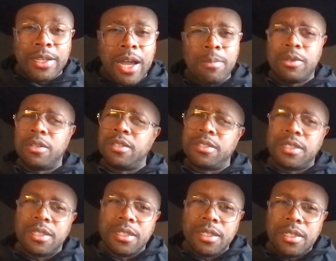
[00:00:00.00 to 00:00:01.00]
No, I'm good.
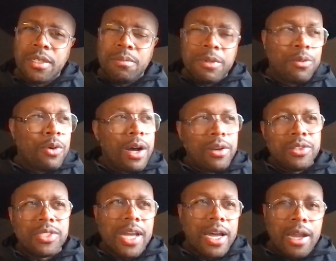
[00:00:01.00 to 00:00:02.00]
Meanwhile,
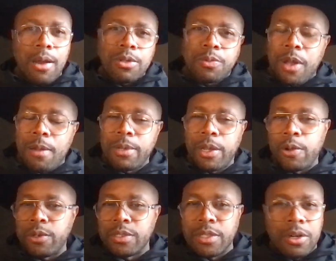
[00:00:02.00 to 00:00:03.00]
inside, I was probably
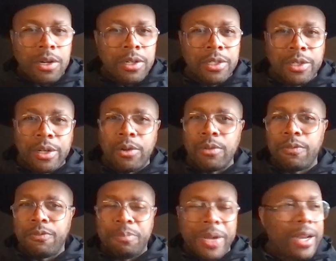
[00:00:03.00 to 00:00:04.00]
hurting or
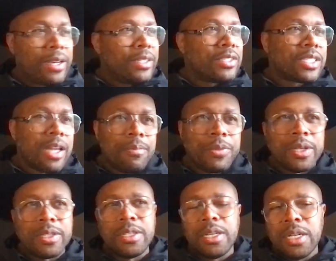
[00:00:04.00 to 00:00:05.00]
battling
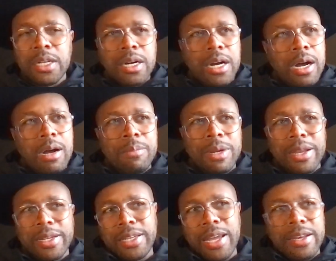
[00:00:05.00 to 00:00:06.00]
something. But
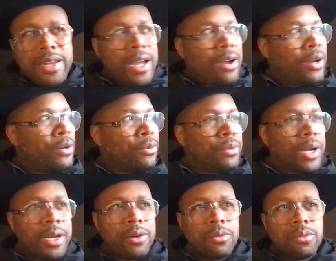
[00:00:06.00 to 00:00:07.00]
like, yeah, now
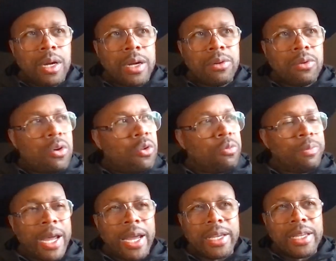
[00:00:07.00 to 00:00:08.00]
I don't hold
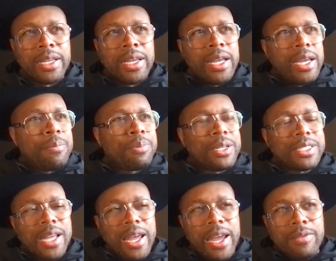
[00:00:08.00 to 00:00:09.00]
back. And plus,
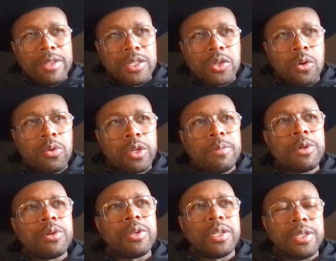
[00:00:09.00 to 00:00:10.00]
I have this whole
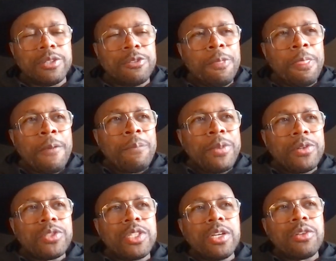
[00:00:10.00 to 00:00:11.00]
community.
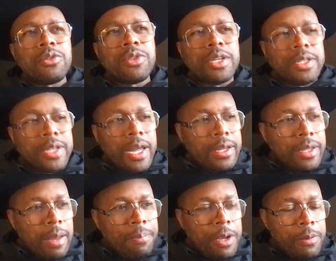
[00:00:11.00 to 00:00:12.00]
Here's the other thing
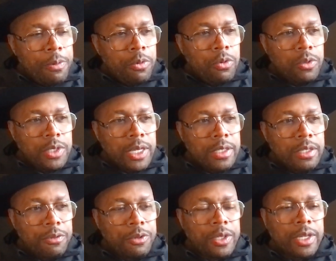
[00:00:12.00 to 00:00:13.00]
that people tend
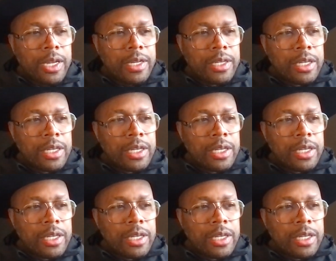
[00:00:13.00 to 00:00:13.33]
to forget.